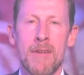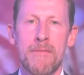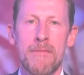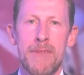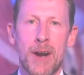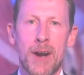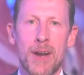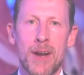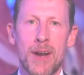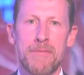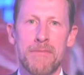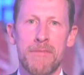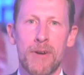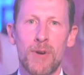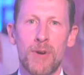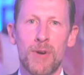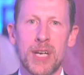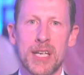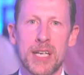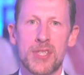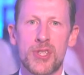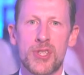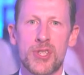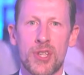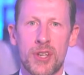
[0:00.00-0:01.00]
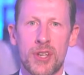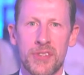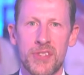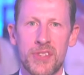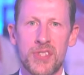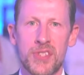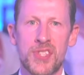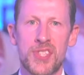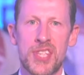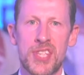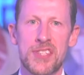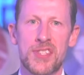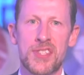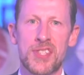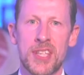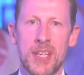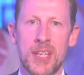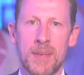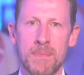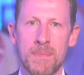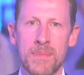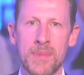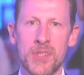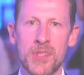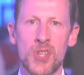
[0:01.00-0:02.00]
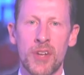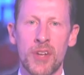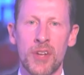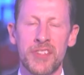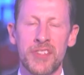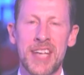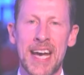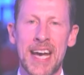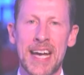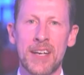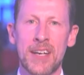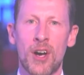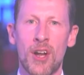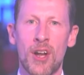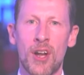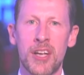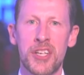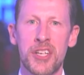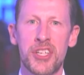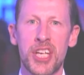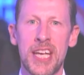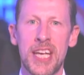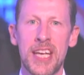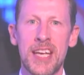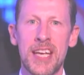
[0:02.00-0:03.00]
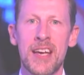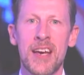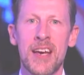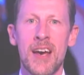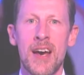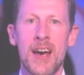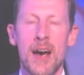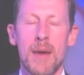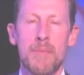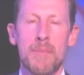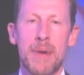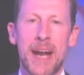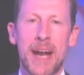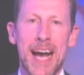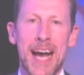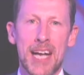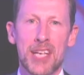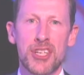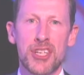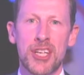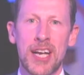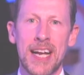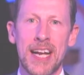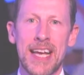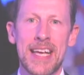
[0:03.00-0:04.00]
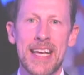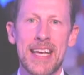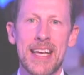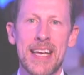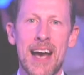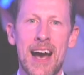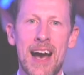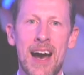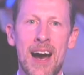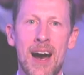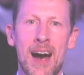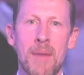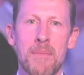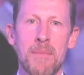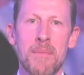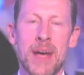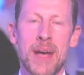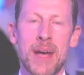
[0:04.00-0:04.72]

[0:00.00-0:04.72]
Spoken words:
very focused on systems, on technology, but actually a